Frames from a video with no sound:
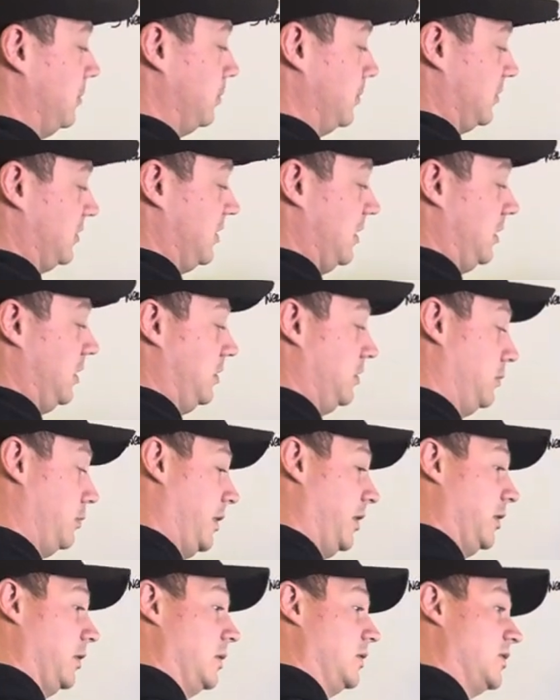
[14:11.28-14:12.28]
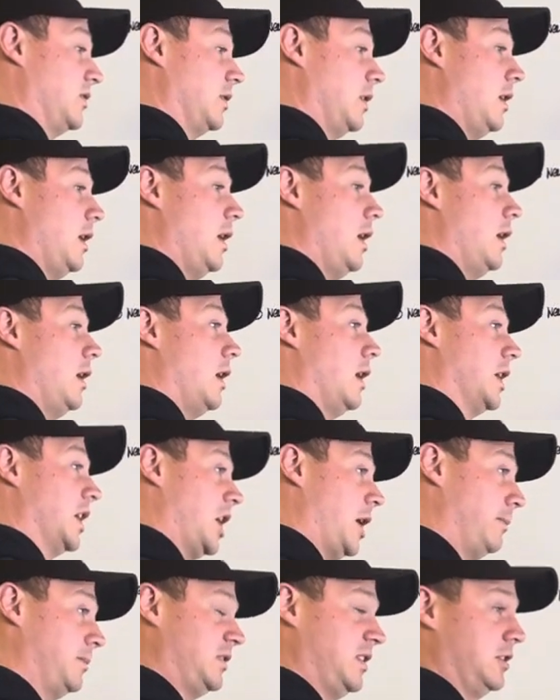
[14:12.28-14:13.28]
percentage, whether it's a
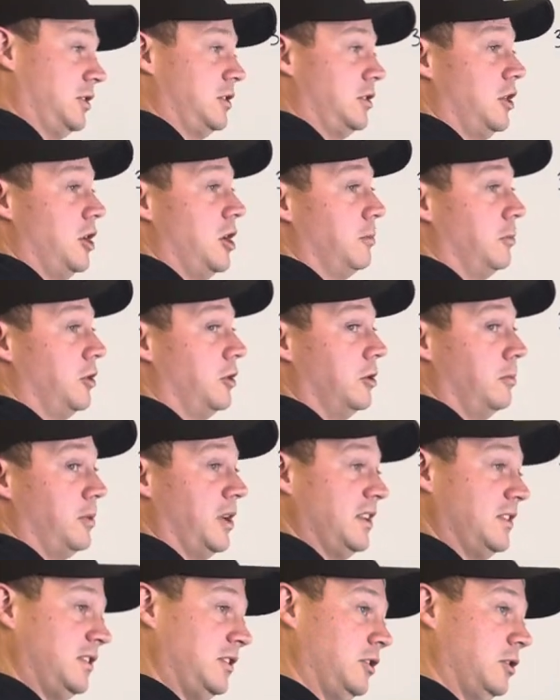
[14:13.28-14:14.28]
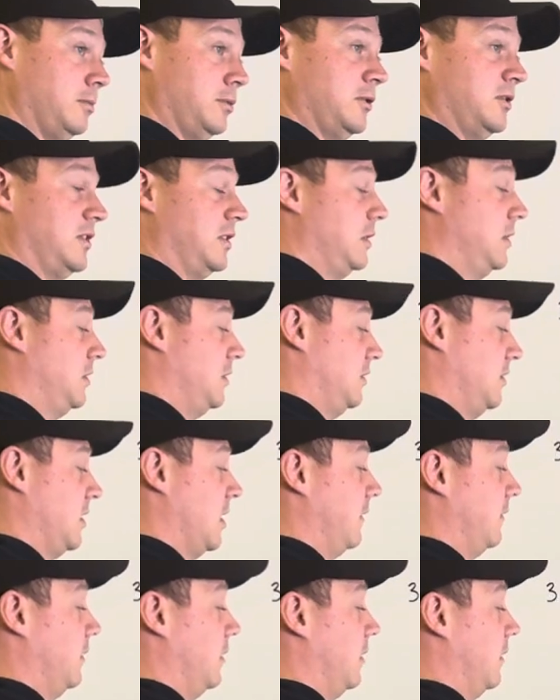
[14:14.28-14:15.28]
competition number you're basing your percentages
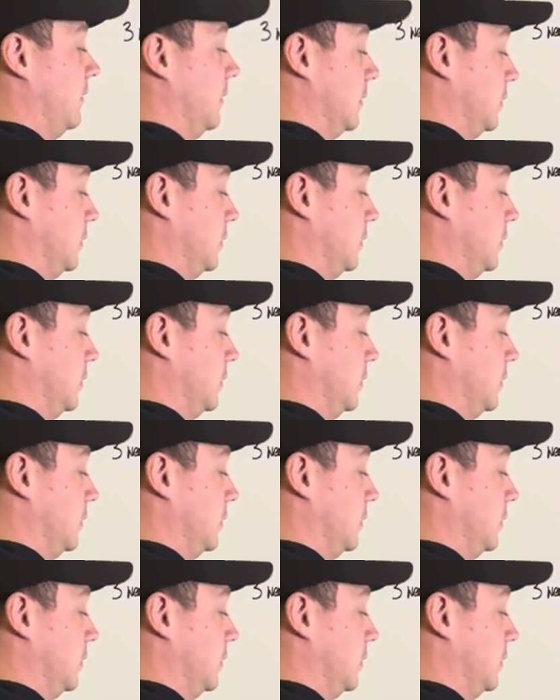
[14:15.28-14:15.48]
off of, a